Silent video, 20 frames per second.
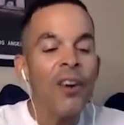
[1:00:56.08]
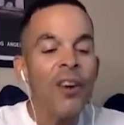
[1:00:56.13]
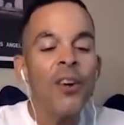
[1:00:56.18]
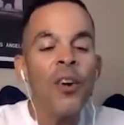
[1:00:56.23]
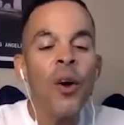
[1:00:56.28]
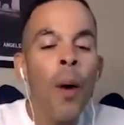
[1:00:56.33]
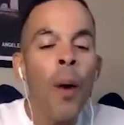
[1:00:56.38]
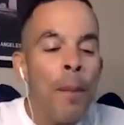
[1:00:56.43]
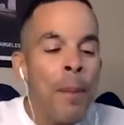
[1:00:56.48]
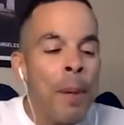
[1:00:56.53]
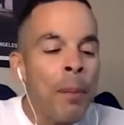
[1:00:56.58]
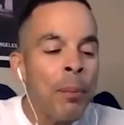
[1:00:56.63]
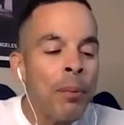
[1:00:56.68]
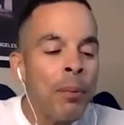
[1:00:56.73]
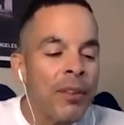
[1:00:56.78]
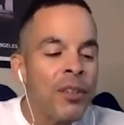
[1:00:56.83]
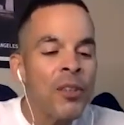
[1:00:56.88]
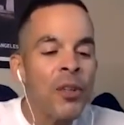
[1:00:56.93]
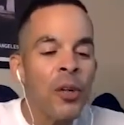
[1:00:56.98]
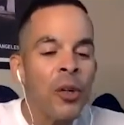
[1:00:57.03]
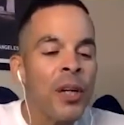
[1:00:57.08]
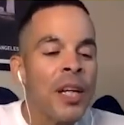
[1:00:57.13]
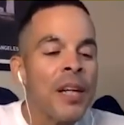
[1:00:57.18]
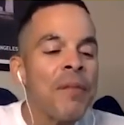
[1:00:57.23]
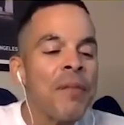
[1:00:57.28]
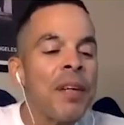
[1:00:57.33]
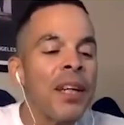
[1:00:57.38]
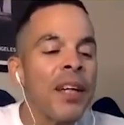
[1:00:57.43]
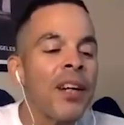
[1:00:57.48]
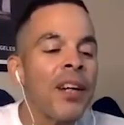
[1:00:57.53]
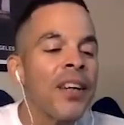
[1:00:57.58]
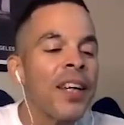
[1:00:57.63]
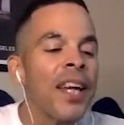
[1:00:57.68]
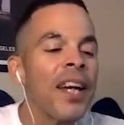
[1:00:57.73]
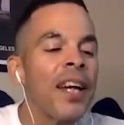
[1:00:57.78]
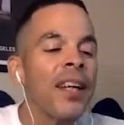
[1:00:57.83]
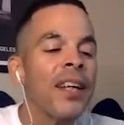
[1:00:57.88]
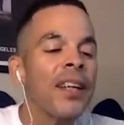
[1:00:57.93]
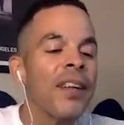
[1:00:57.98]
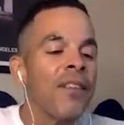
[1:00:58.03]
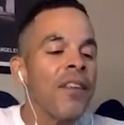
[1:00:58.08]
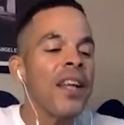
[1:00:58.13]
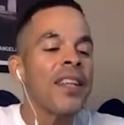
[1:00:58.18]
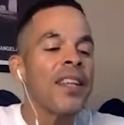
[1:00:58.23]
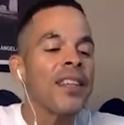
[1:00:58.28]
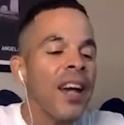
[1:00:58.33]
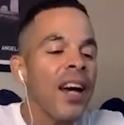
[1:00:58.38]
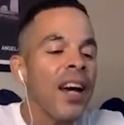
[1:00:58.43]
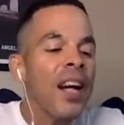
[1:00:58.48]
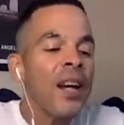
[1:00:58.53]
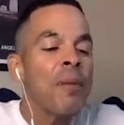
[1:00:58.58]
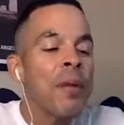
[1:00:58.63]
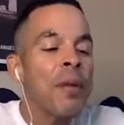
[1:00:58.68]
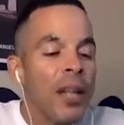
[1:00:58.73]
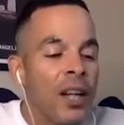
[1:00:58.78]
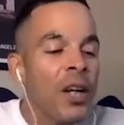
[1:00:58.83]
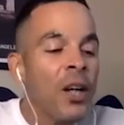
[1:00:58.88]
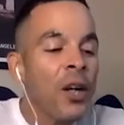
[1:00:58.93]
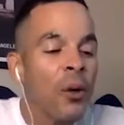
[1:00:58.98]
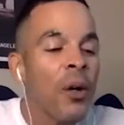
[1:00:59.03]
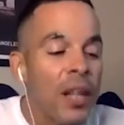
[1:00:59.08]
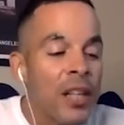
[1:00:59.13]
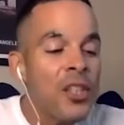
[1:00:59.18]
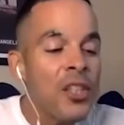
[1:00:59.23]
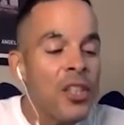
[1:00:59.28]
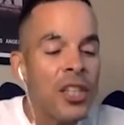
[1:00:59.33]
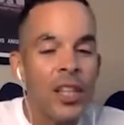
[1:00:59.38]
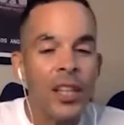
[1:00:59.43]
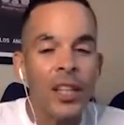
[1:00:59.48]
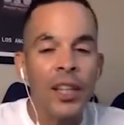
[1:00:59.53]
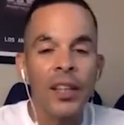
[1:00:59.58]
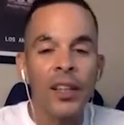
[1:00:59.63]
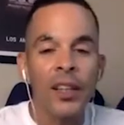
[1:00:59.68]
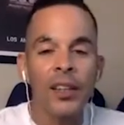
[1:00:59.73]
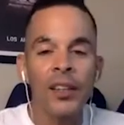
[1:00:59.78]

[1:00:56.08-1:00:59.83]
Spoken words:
don't know why people do creamy. Okay, it's gotta be crunchy.